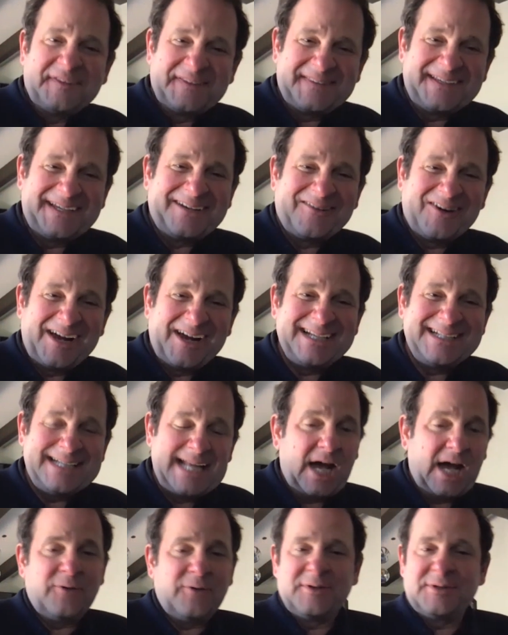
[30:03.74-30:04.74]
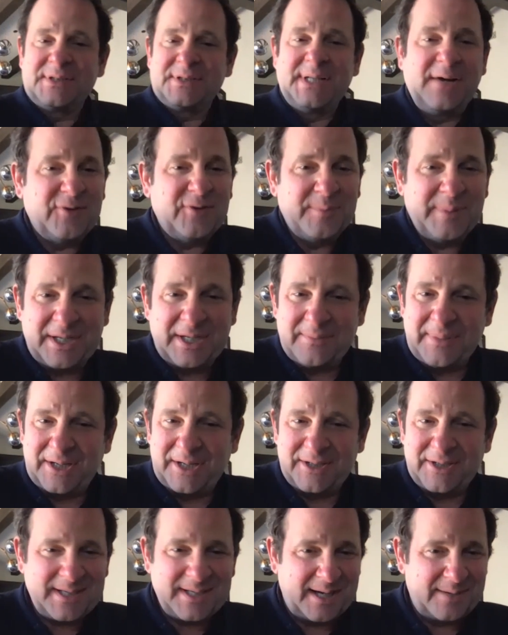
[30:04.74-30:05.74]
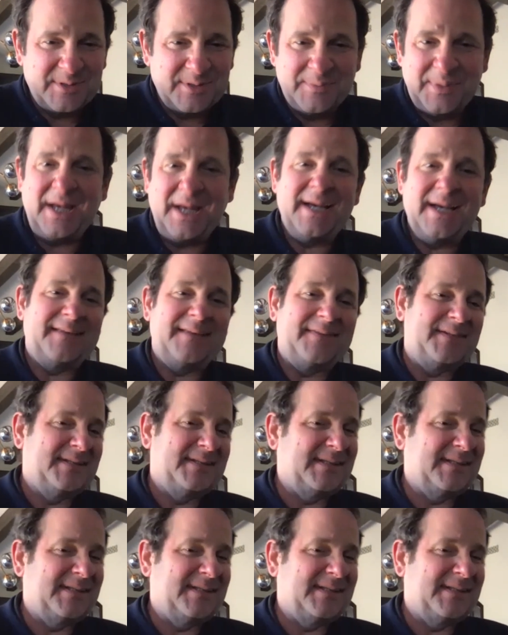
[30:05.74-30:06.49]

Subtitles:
thing, right? Now there's never been a better time to buy. This is